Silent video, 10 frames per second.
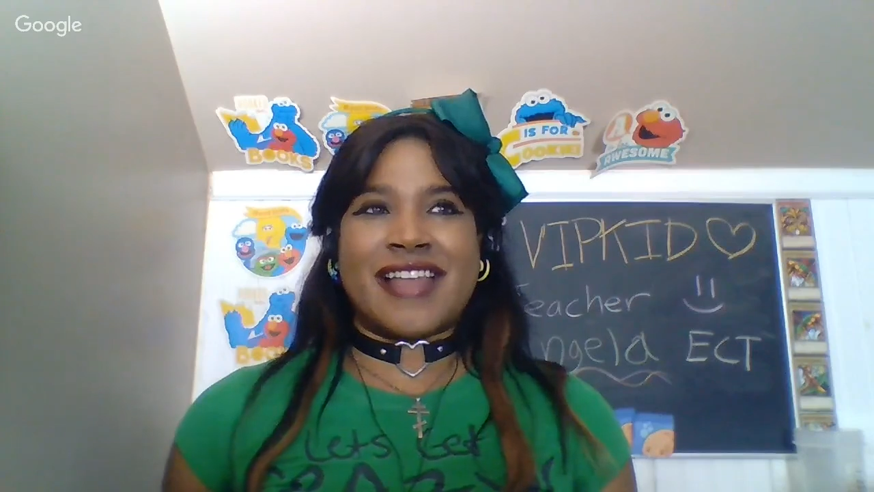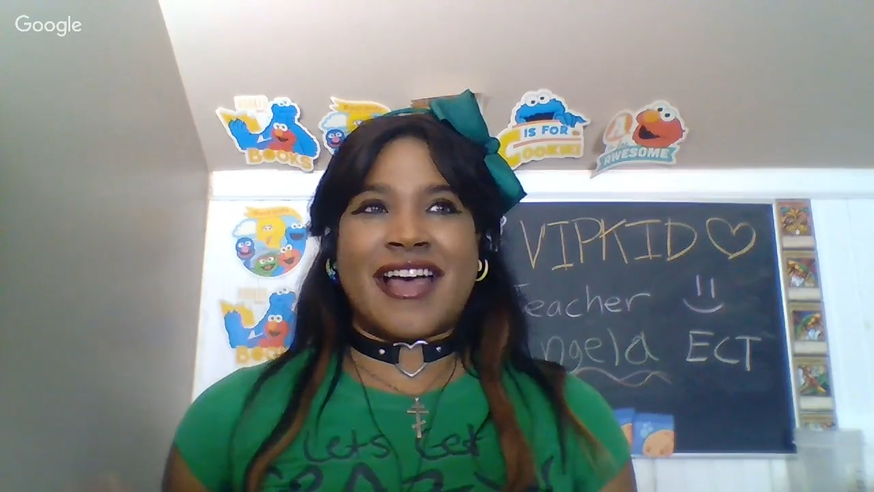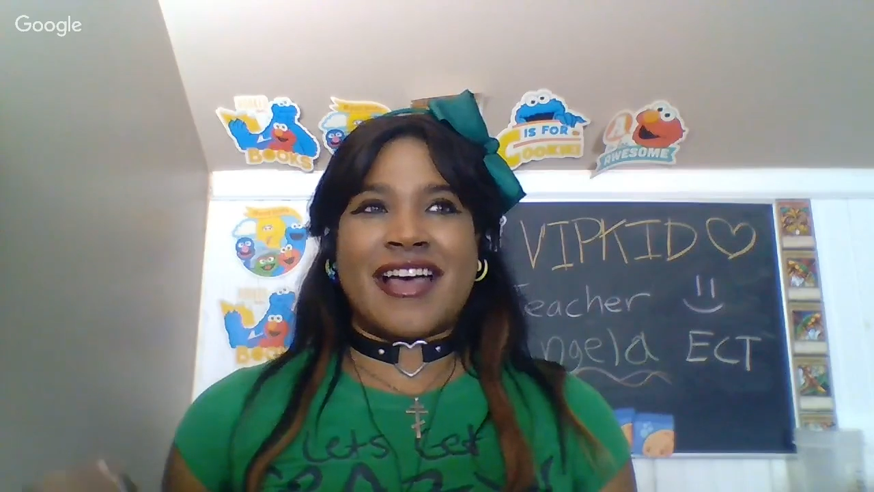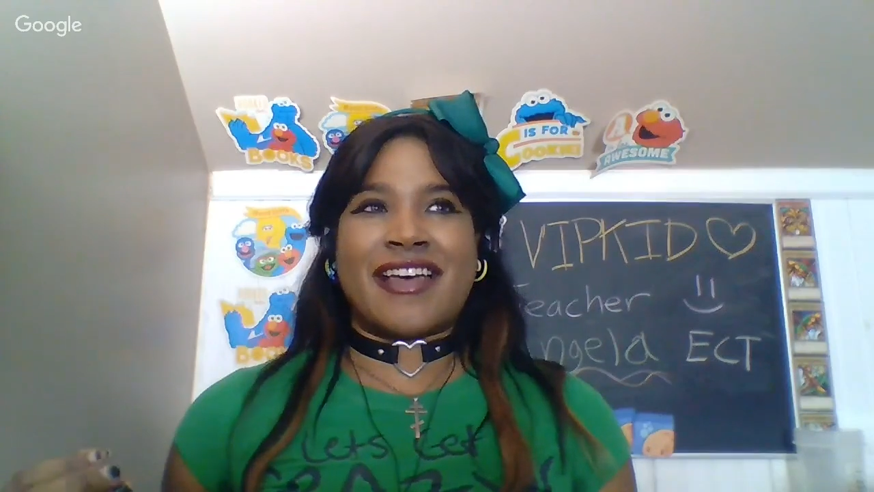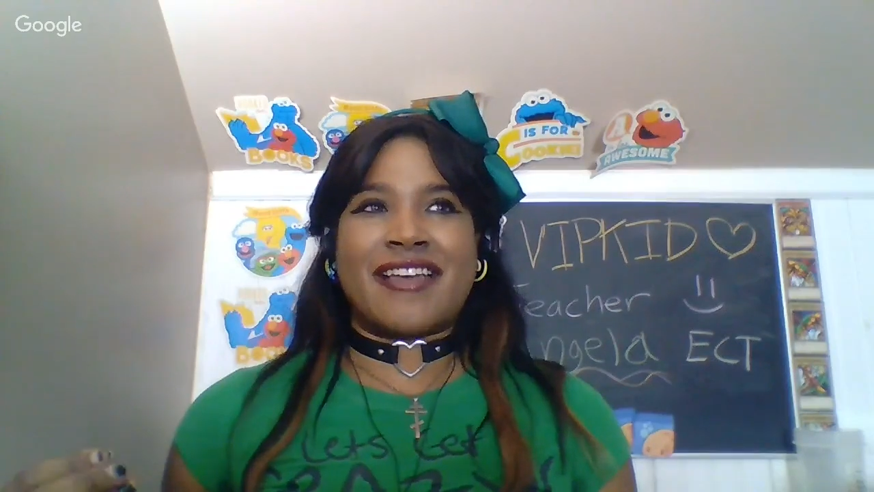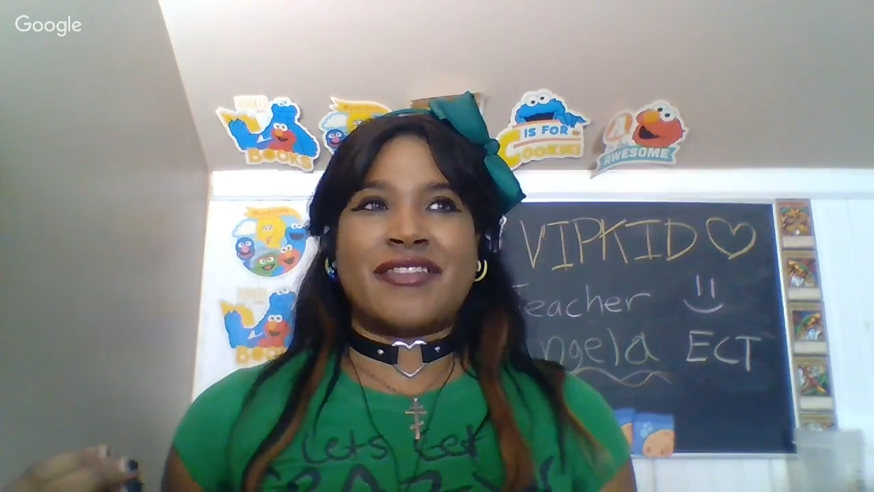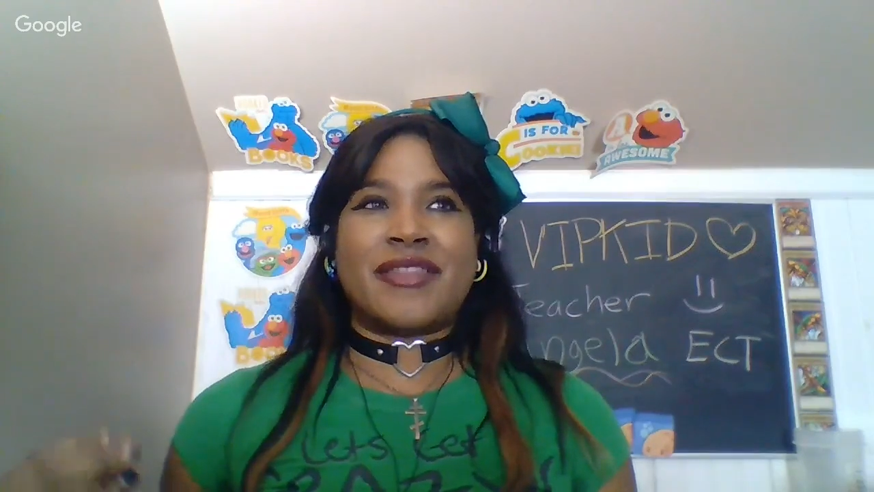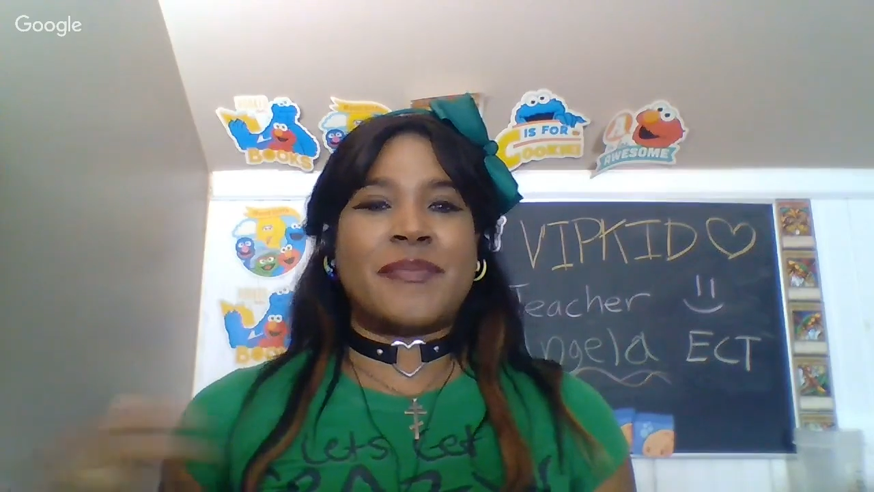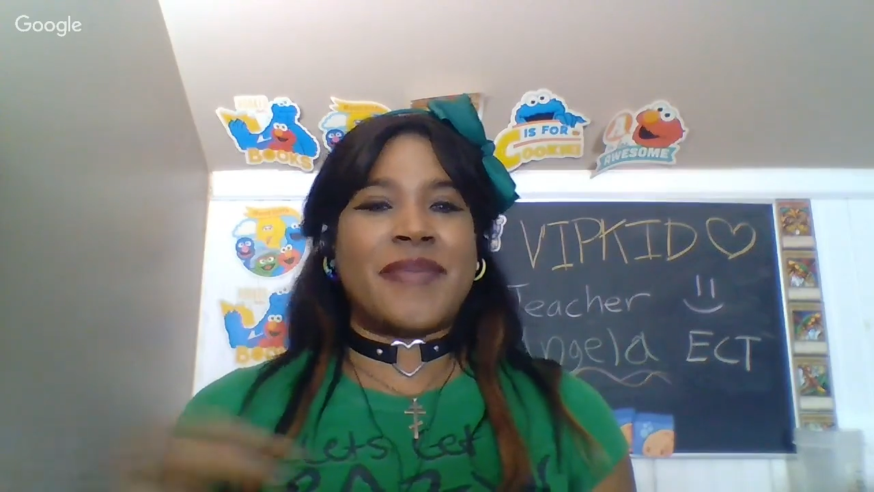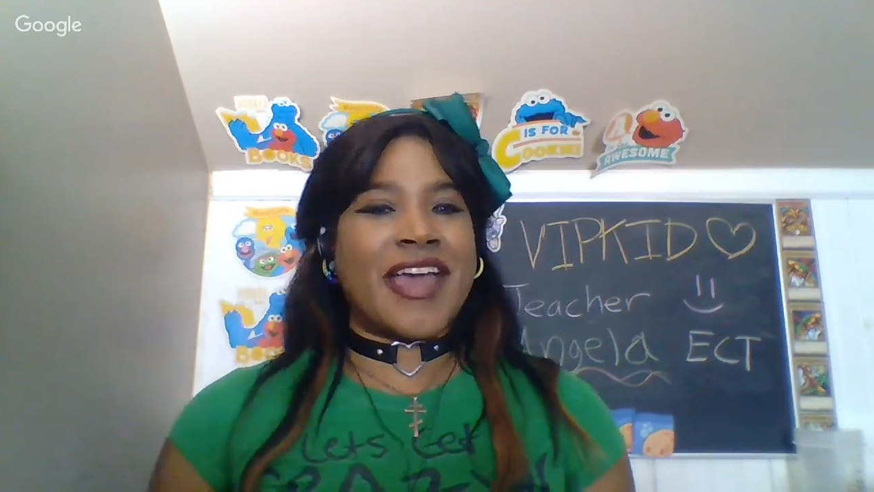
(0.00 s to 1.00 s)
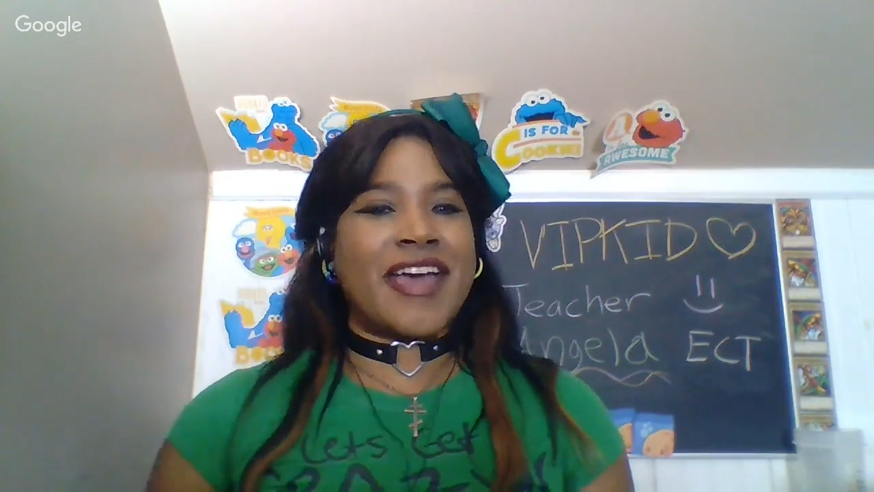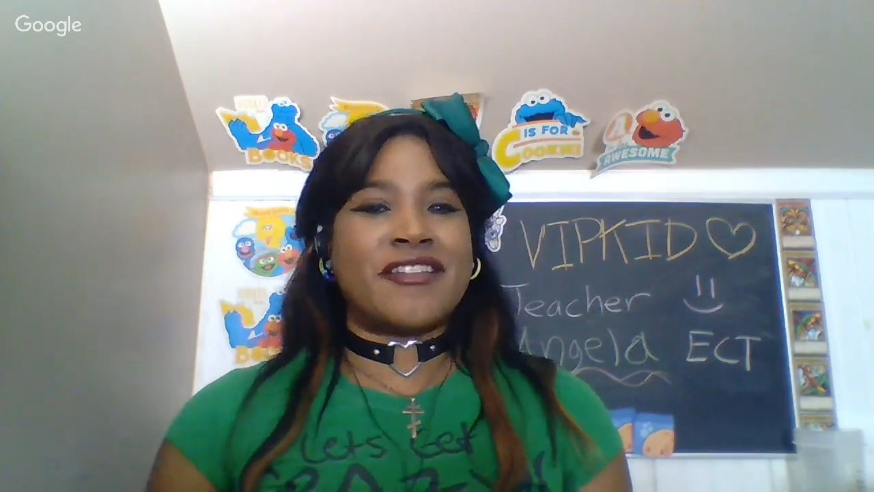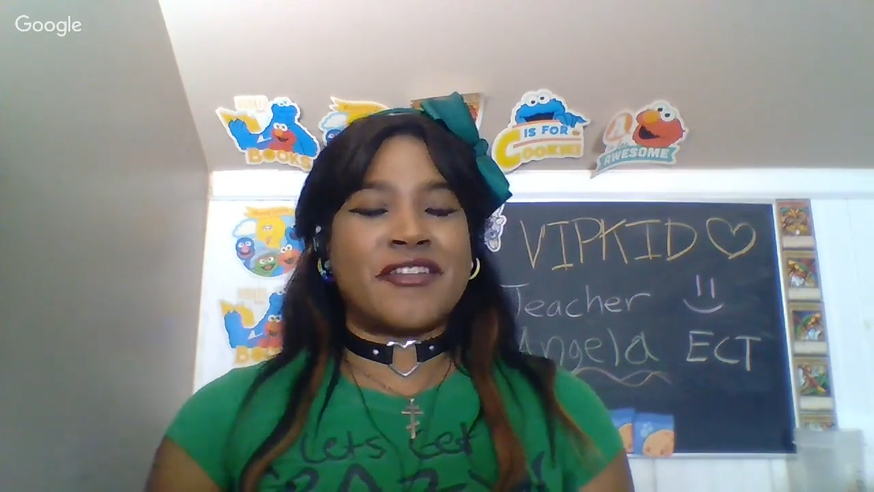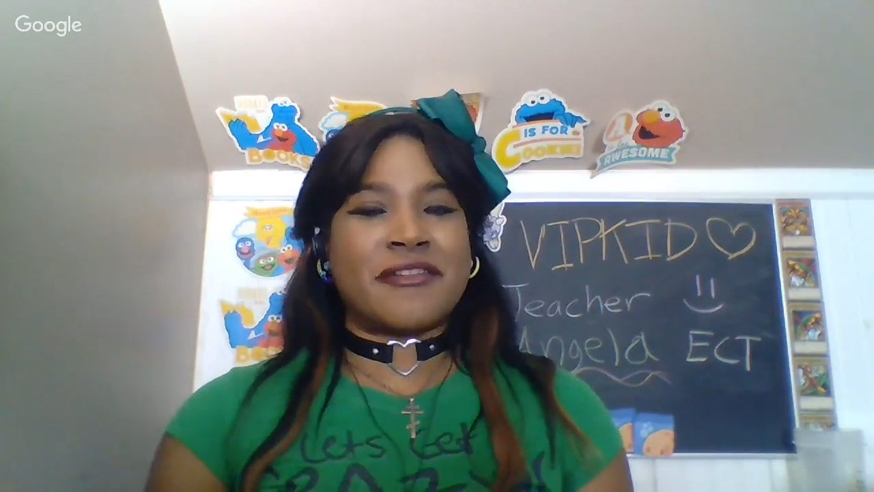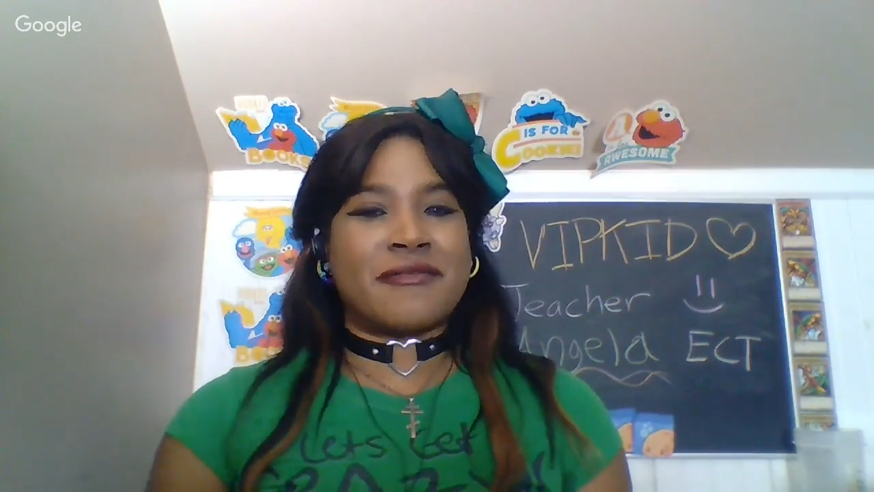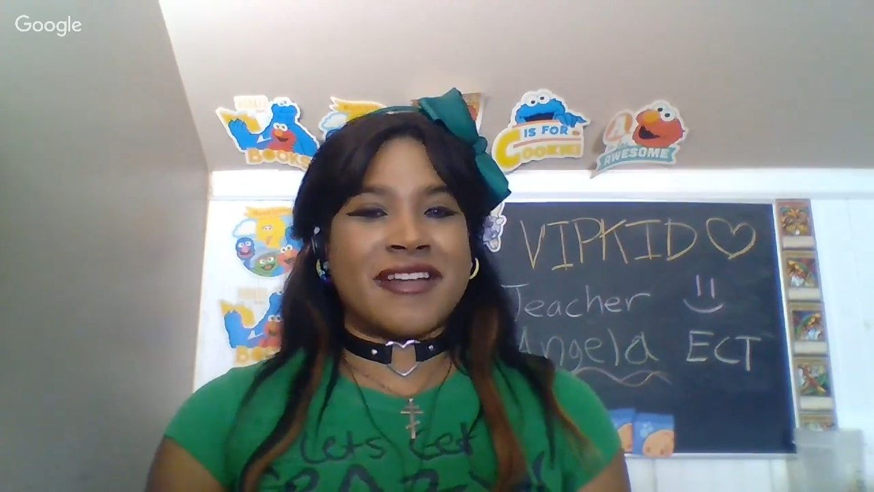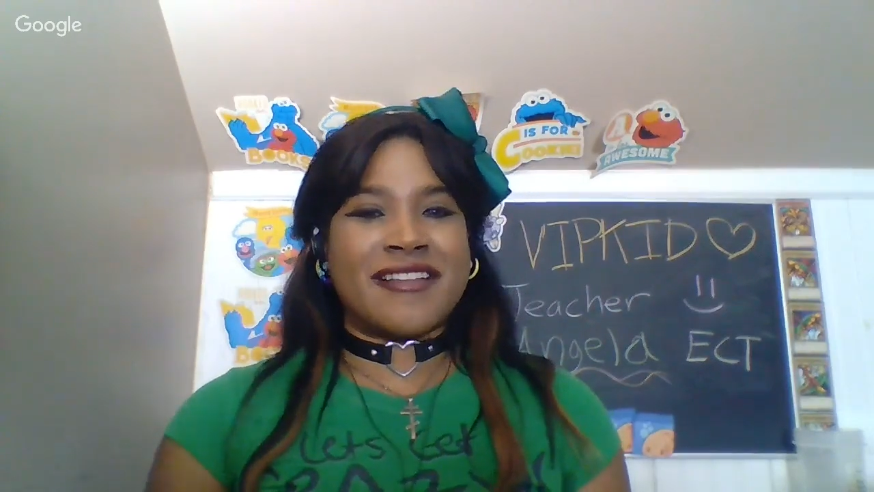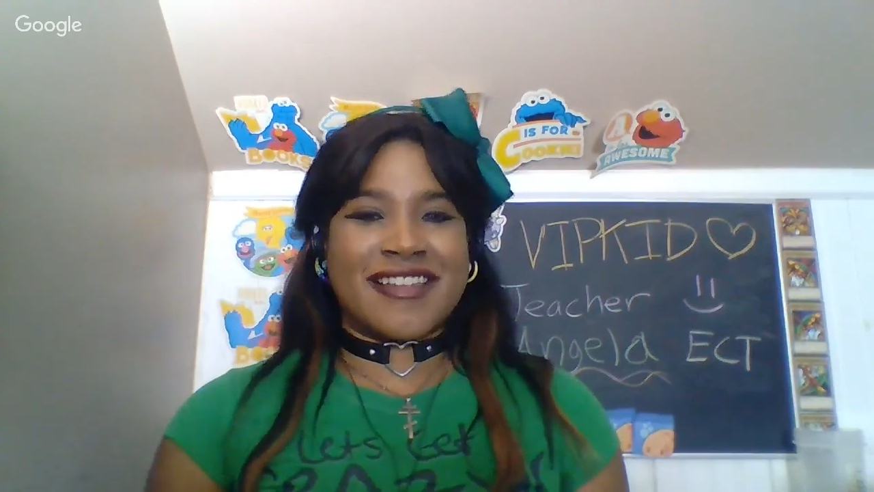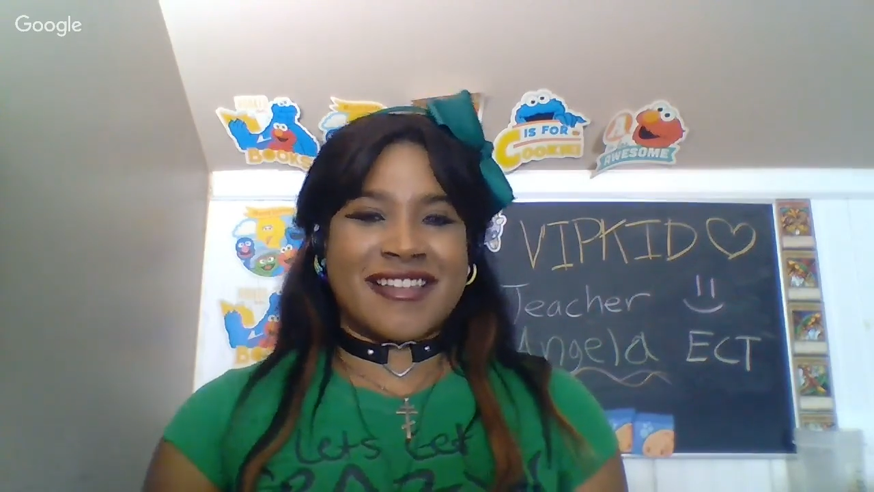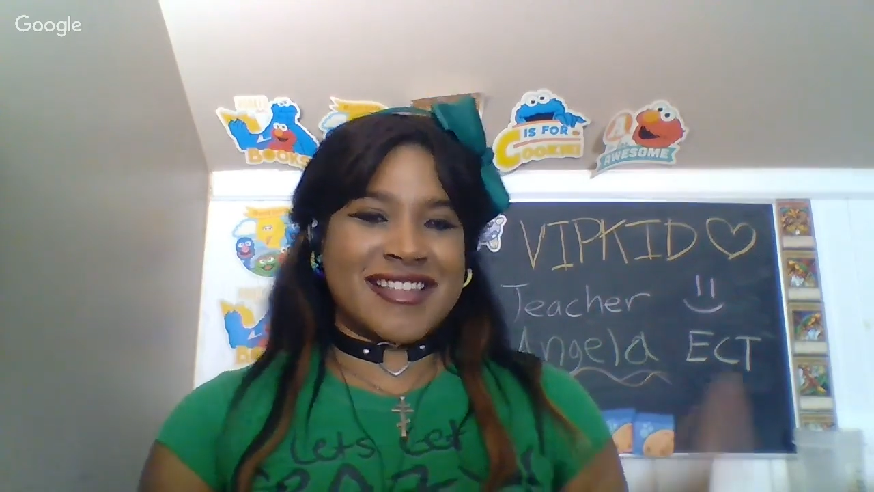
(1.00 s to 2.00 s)
the band
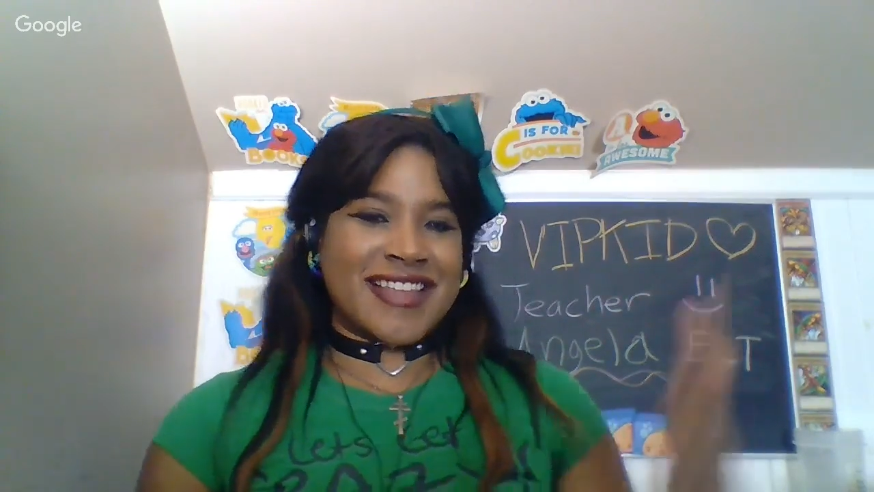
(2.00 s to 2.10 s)
Gorillaz,